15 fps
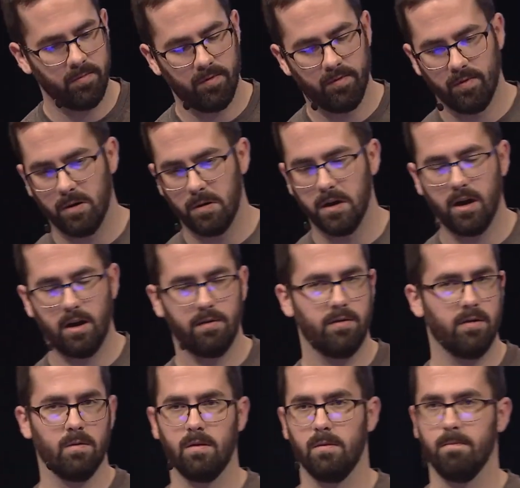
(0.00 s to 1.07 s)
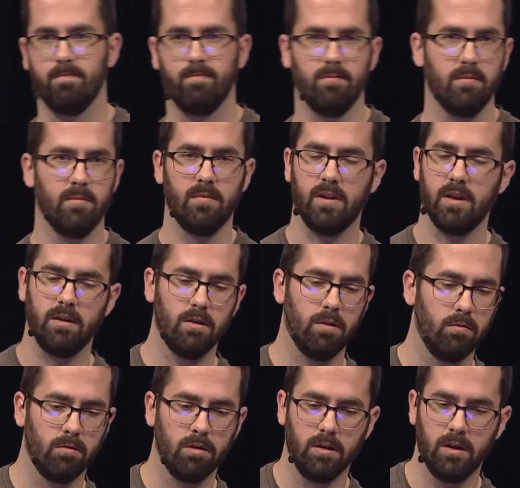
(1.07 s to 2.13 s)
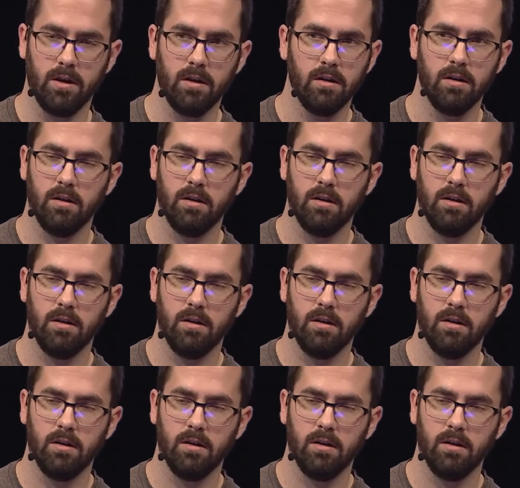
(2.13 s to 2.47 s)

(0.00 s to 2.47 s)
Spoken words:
Very often, they don't really.